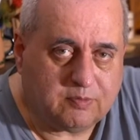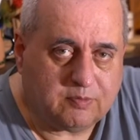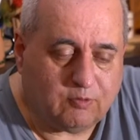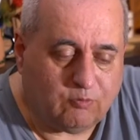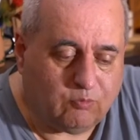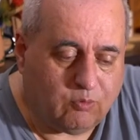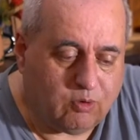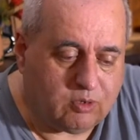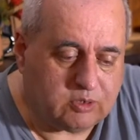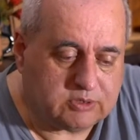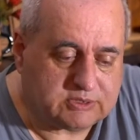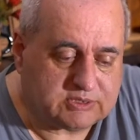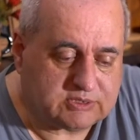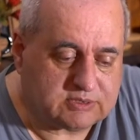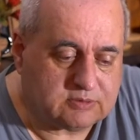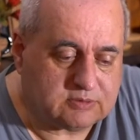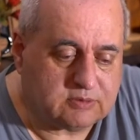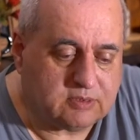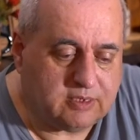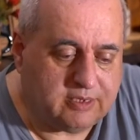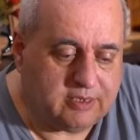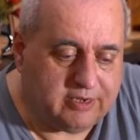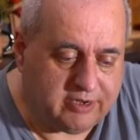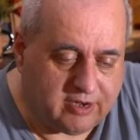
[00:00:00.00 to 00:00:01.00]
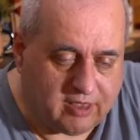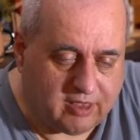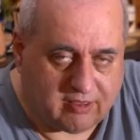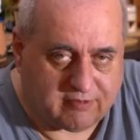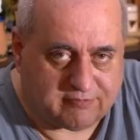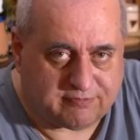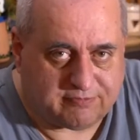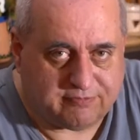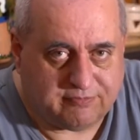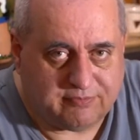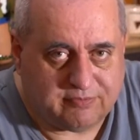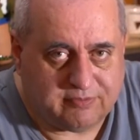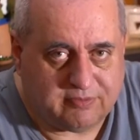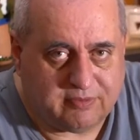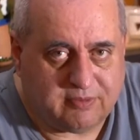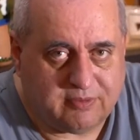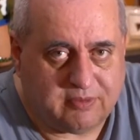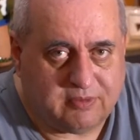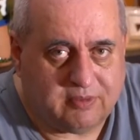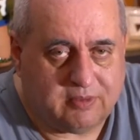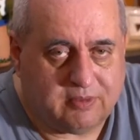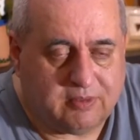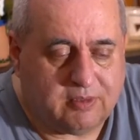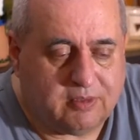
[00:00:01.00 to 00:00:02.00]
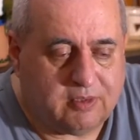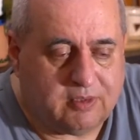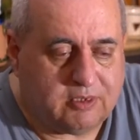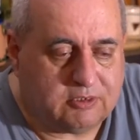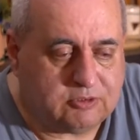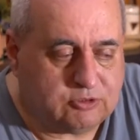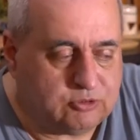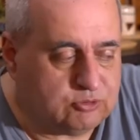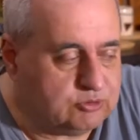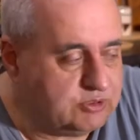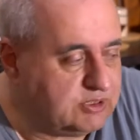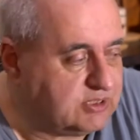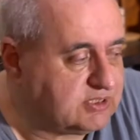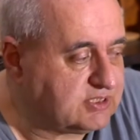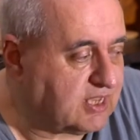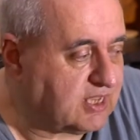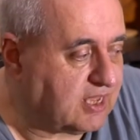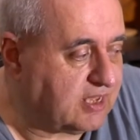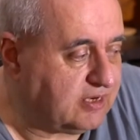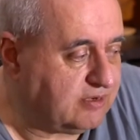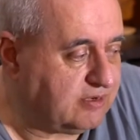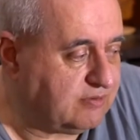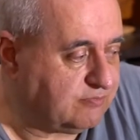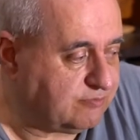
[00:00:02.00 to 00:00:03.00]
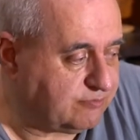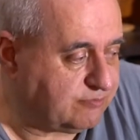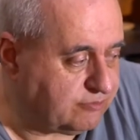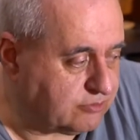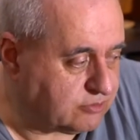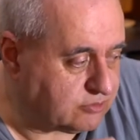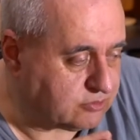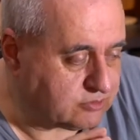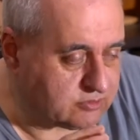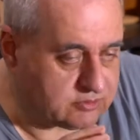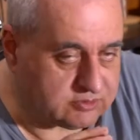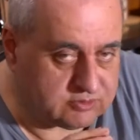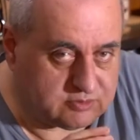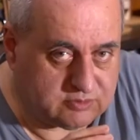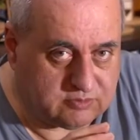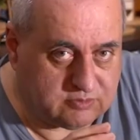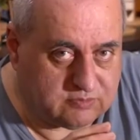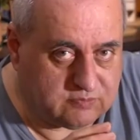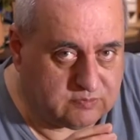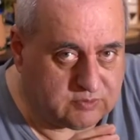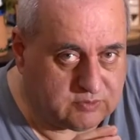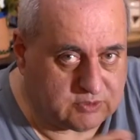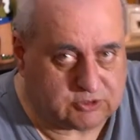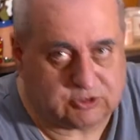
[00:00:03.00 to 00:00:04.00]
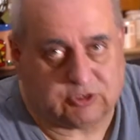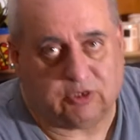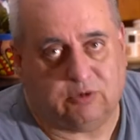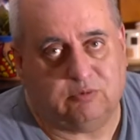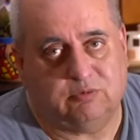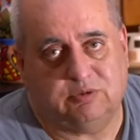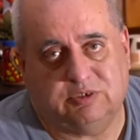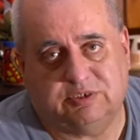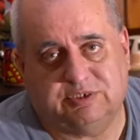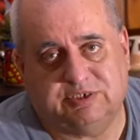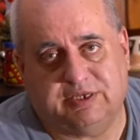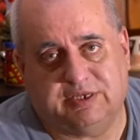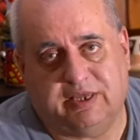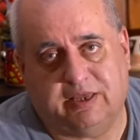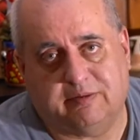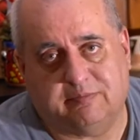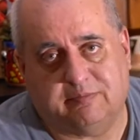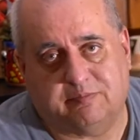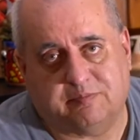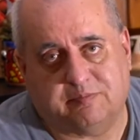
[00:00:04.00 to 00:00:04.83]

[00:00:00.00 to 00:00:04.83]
was enough to decide for the Sony GM.